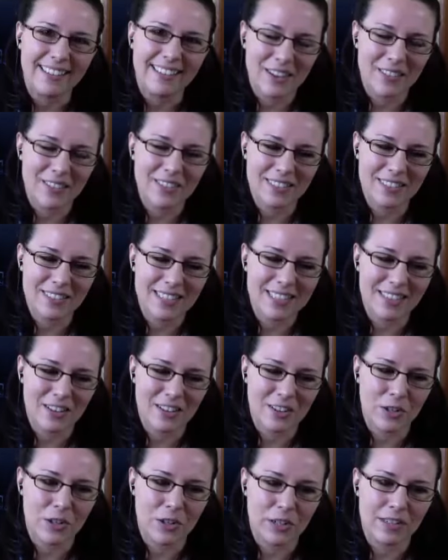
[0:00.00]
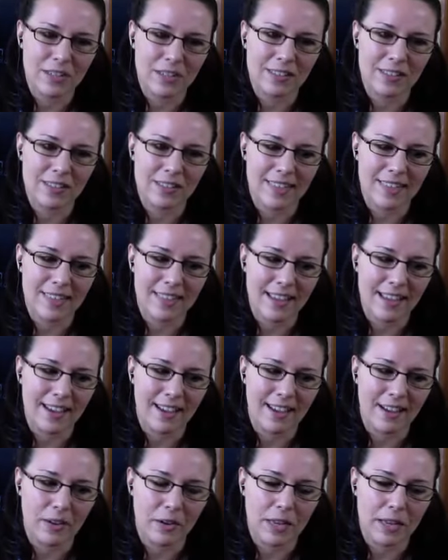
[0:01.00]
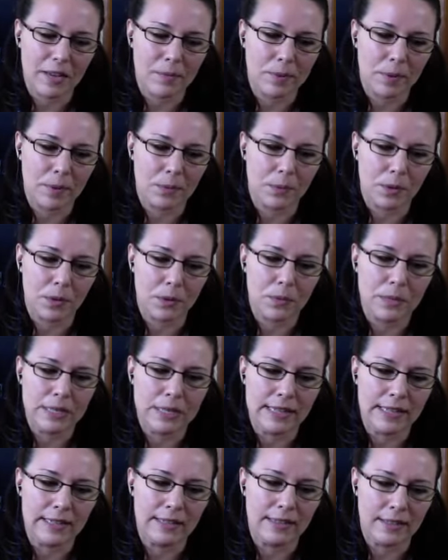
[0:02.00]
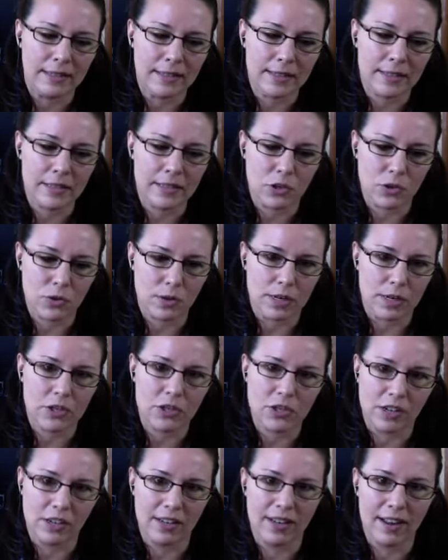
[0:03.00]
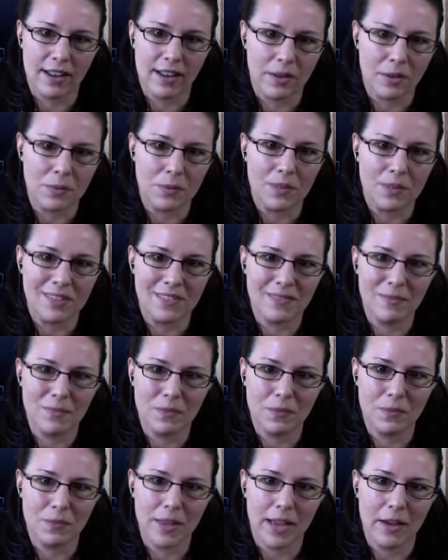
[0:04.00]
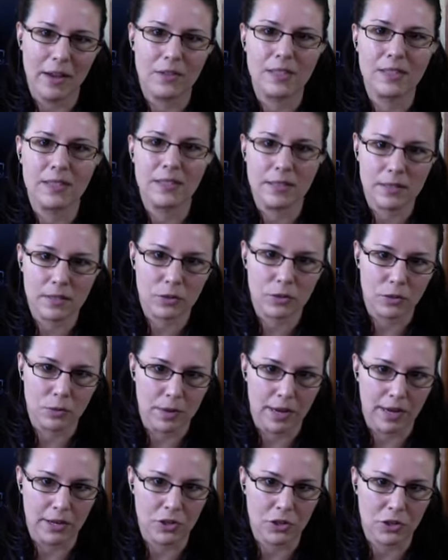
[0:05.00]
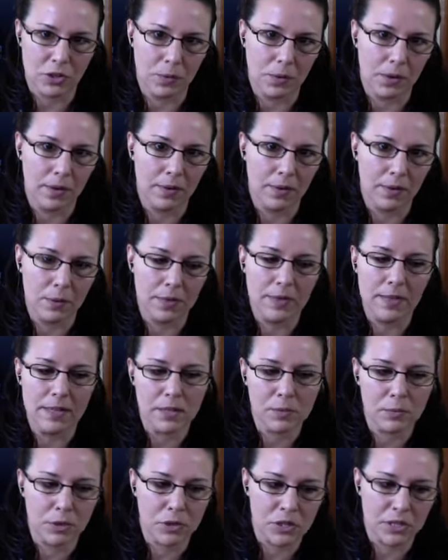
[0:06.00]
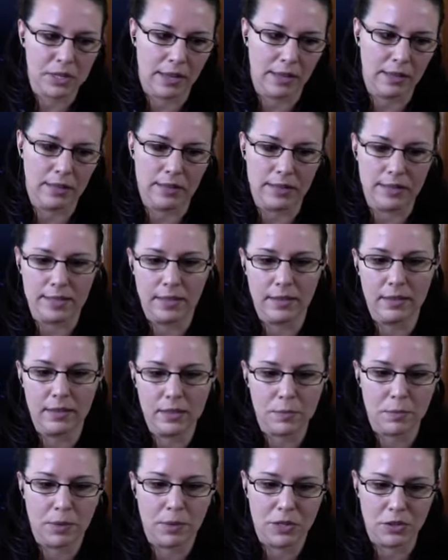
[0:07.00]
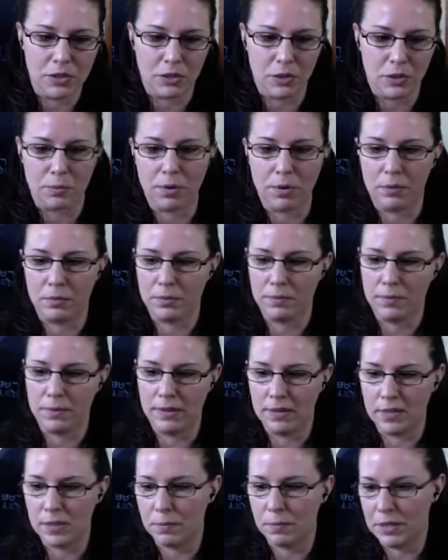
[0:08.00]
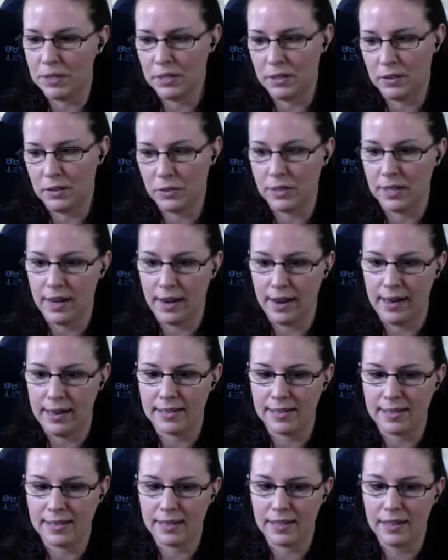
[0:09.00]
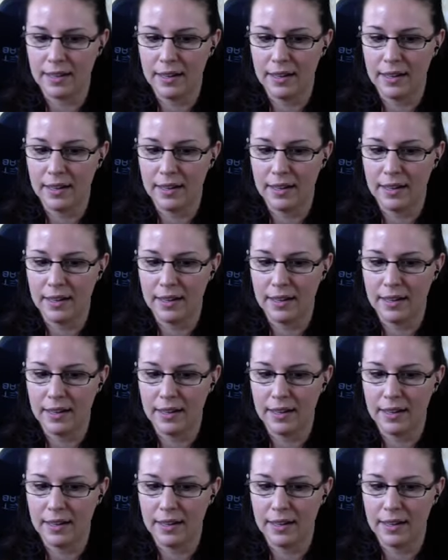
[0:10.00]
have to like sit there and critically think, okay, but what do we need in this situation? And how does this group actually work with these personalities and this particular problem and this particular task?